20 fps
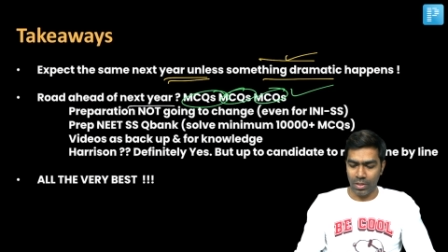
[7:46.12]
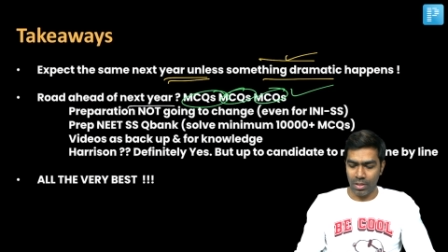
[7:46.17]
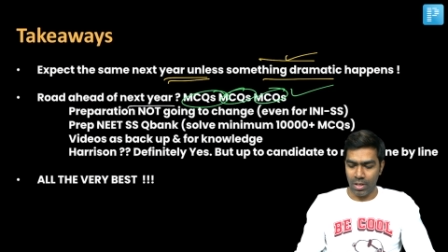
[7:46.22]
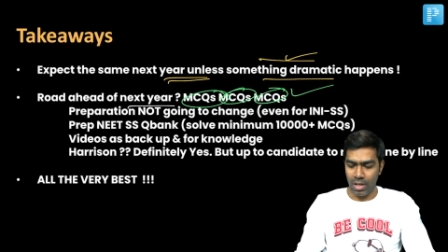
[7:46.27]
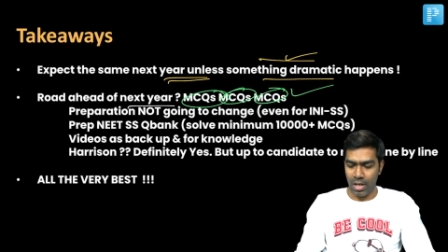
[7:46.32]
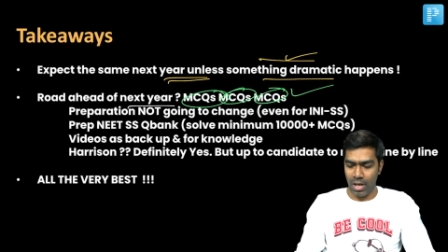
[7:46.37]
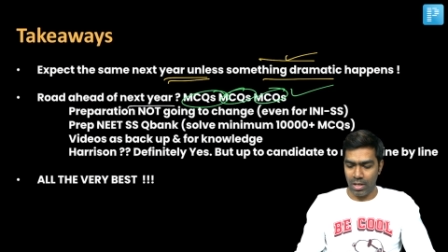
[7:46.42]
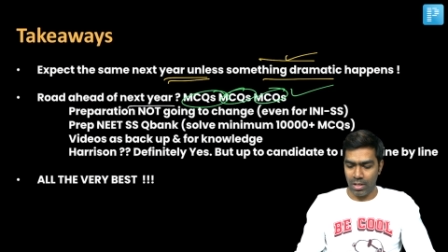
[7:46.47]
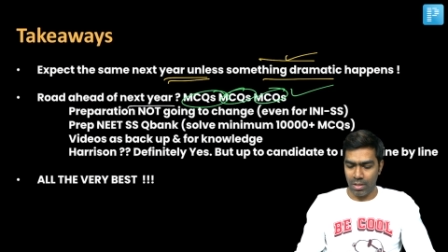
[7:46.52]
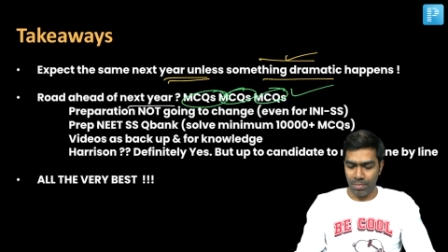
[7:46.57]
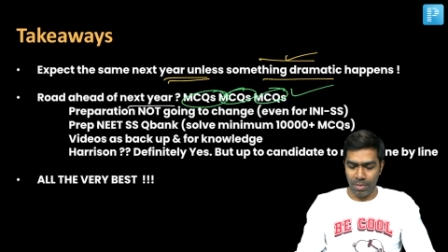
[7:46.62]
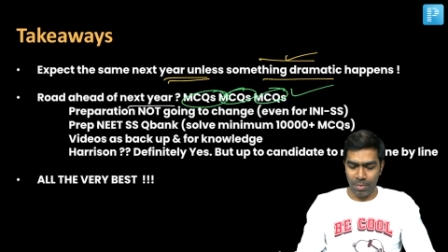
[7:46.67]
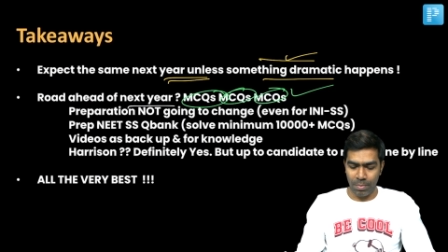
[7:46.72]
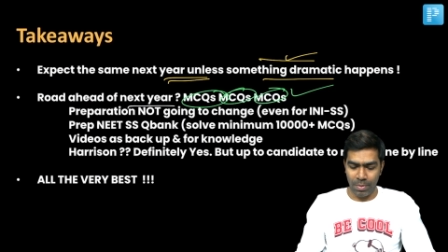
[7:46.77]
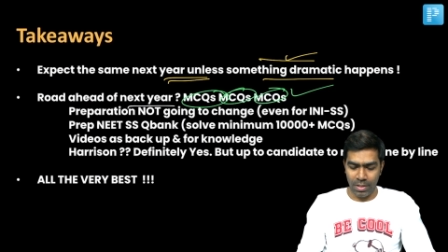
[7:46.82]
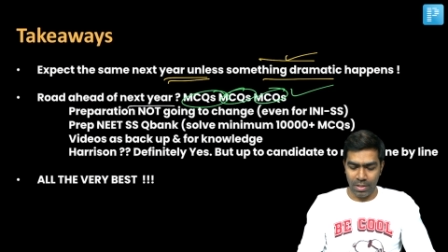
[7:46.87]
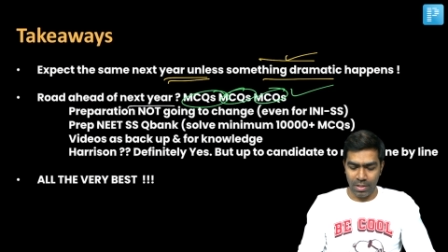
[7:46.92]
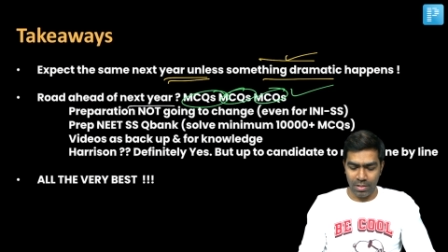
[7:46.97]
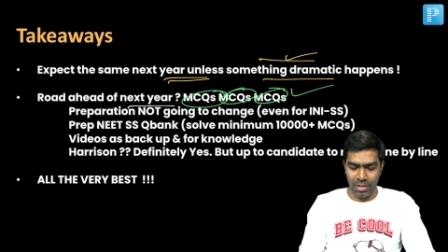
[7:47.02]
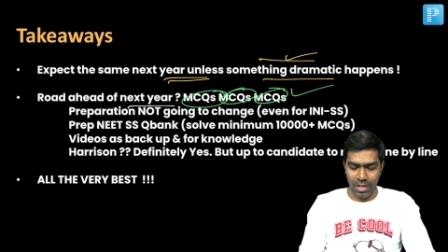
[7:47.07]
And the
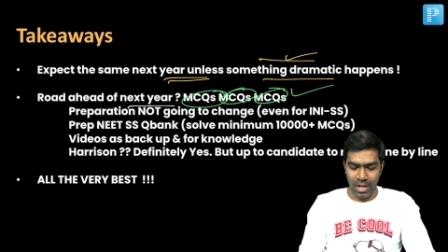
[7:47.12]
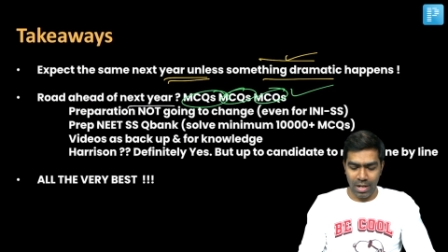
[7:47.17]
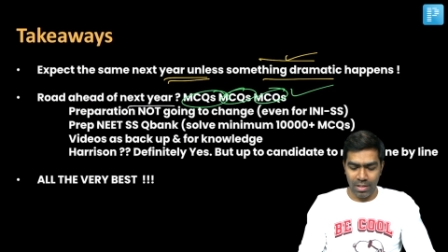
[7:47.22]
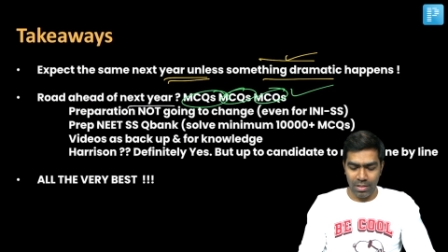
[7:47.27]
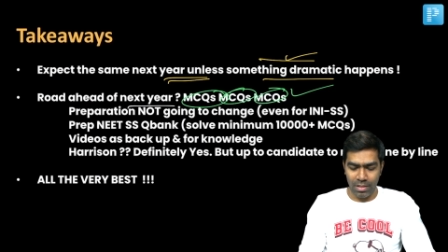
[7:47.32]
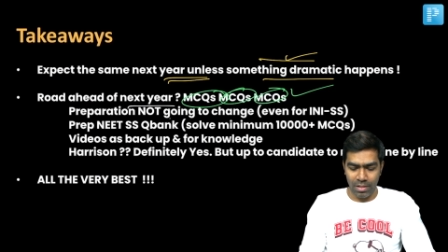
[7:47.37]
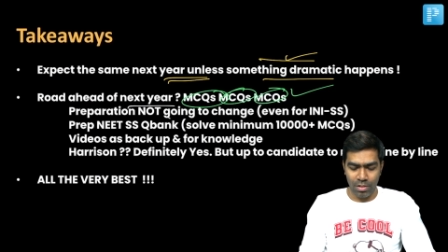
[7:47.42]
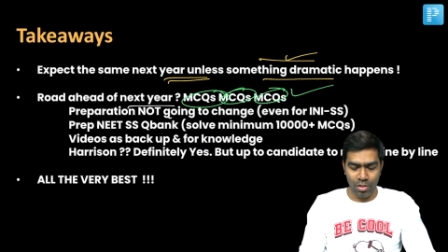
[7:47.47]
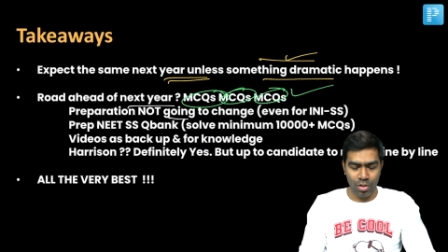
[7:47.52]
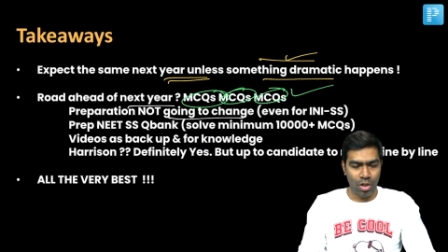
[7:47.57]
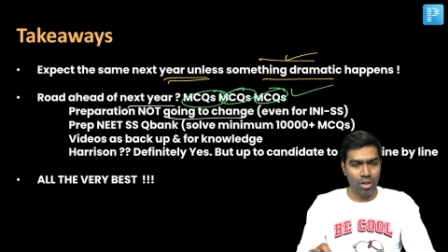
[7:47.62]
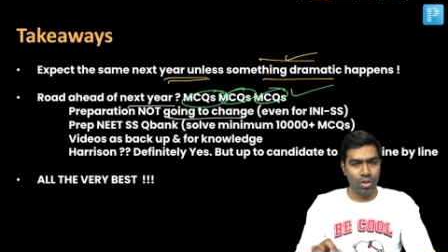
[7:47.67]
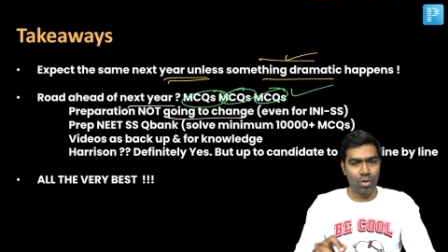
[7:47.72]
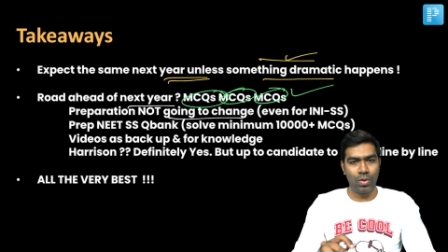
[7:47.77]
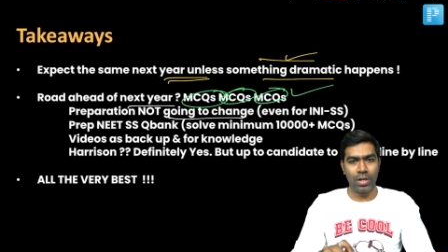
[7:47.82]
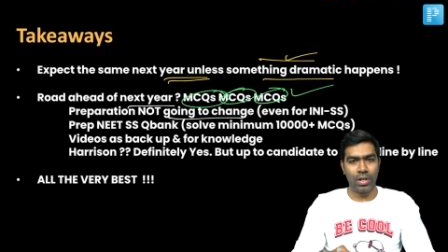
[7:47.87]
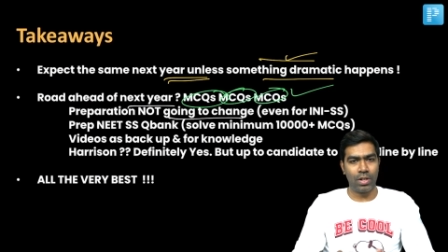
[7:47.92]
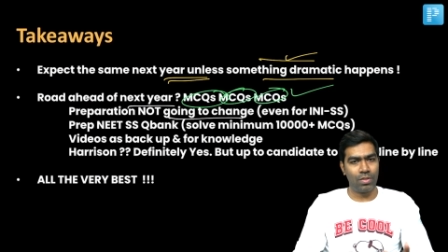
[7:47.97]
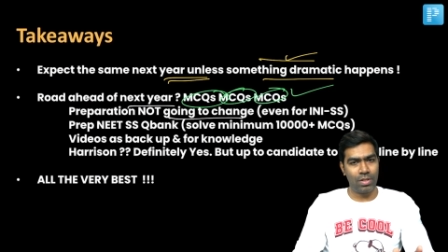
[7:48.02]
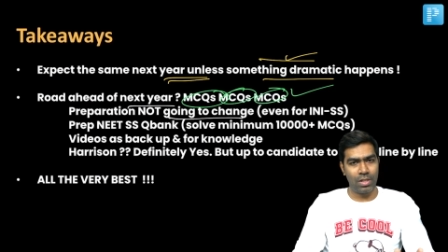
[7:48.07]
preparation strategy is not
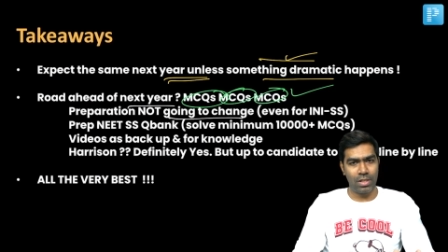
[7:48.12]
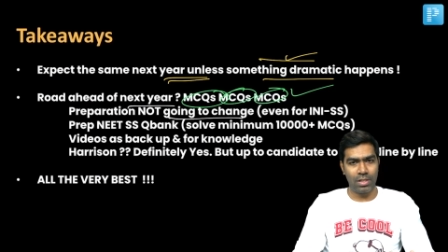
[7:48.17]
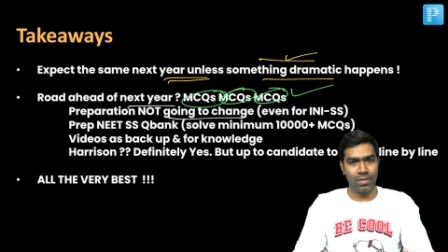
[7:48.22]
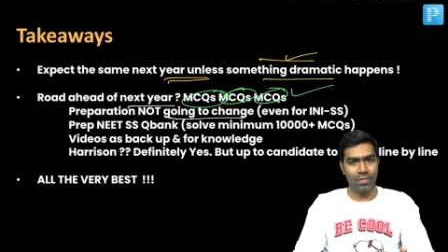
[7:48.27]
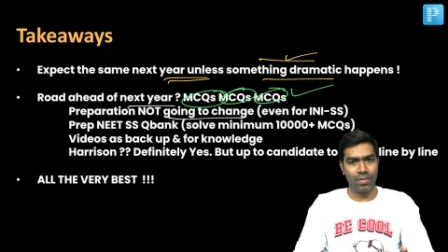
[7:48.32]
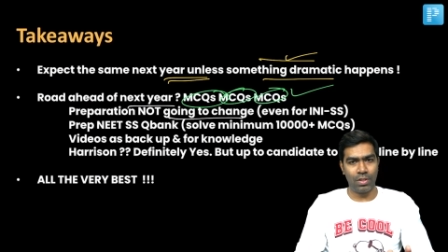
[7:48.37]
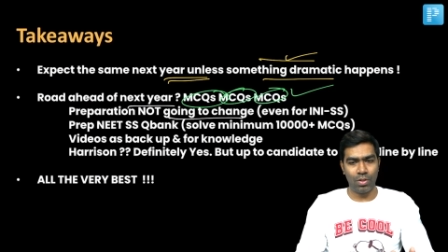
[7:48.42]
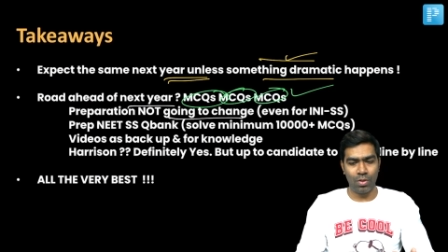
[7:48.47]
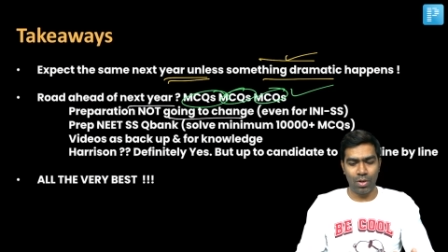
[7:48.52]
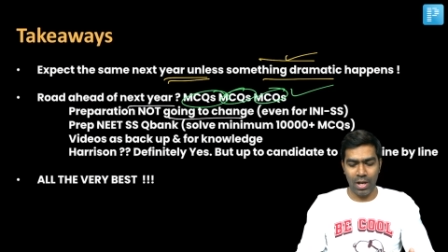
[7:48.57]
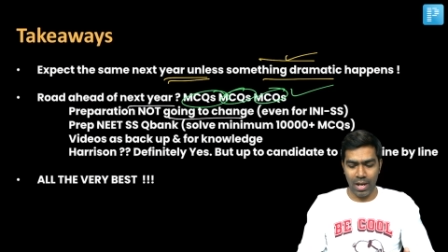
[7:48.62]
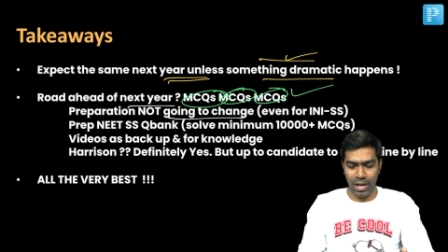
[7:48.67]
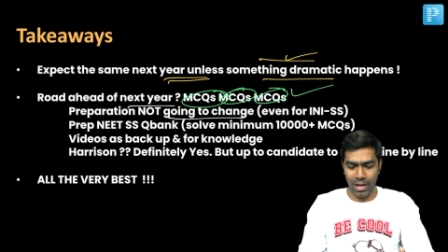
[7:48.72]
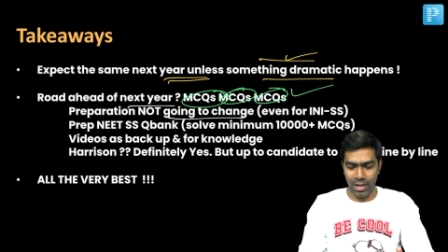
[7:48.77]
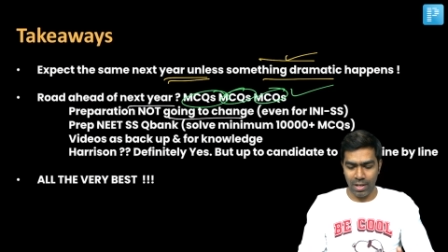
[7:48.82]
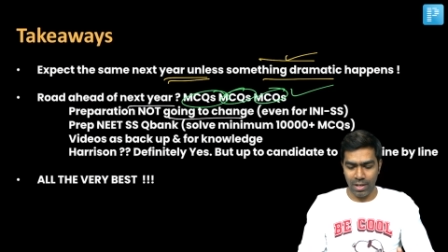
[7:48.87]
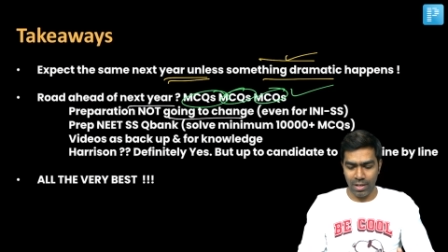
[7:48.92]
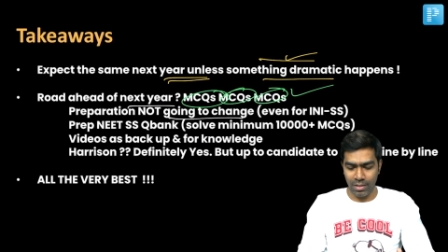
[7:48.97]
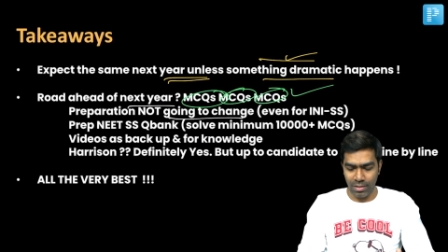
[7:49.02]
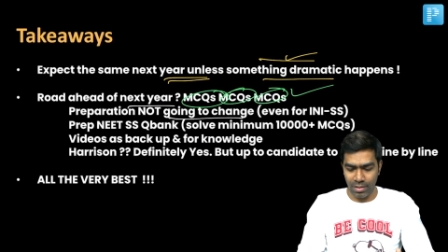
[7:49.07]
going to change, even though
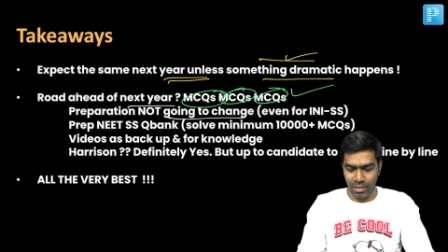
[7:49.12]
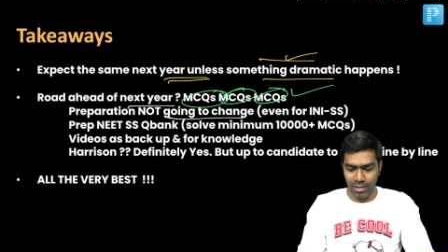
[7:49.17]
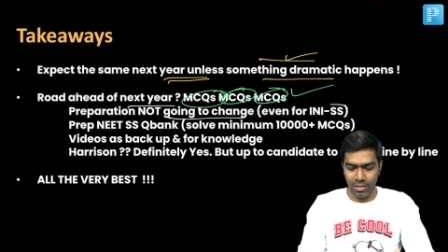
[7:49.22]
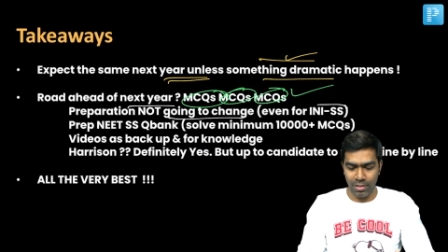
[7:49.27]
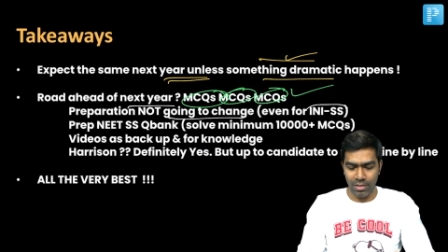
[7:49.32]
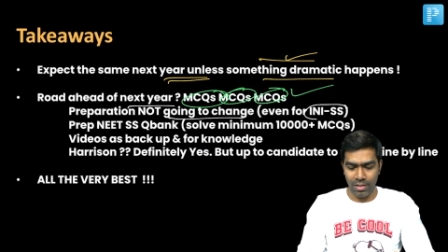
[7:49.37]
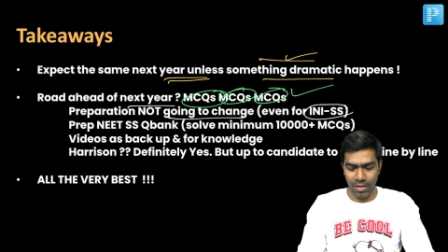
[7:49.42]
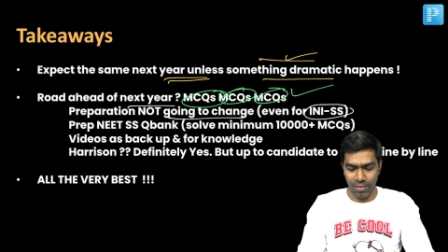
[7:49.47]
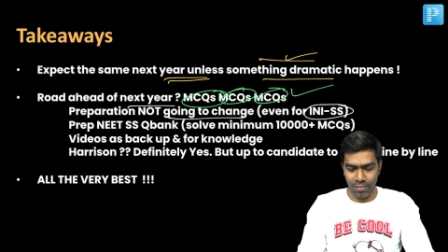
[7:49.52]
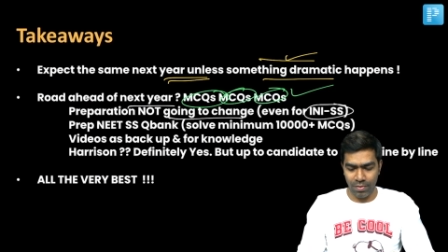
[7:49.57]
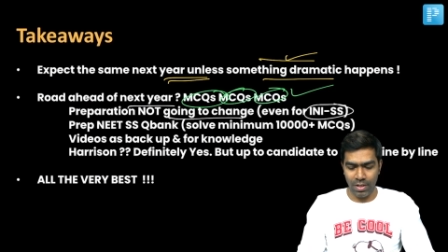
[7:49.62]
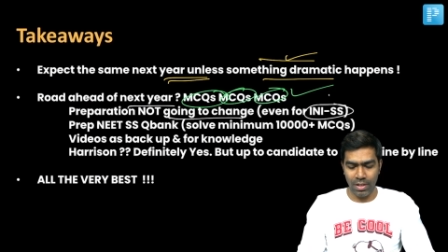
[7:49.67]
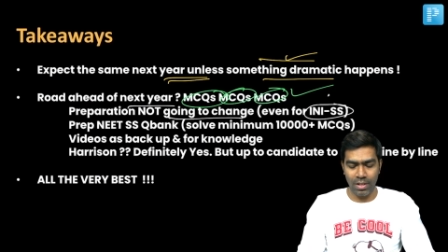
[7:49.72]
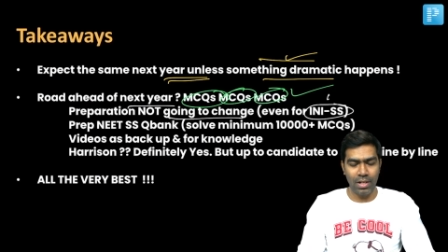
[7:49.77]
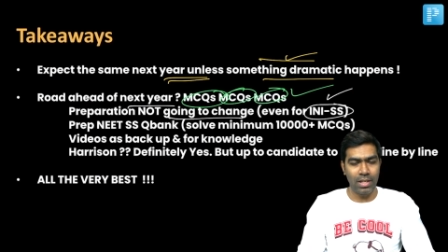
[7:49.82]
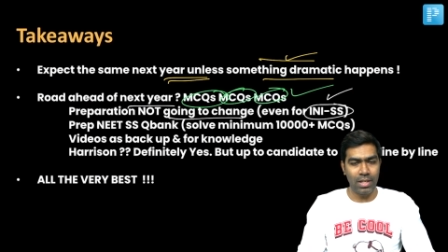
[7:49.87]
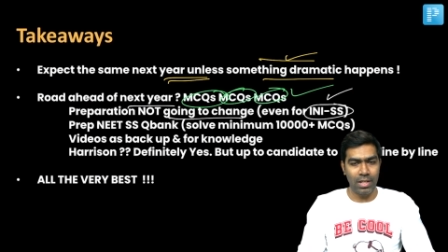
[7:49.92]
INI SS definitely,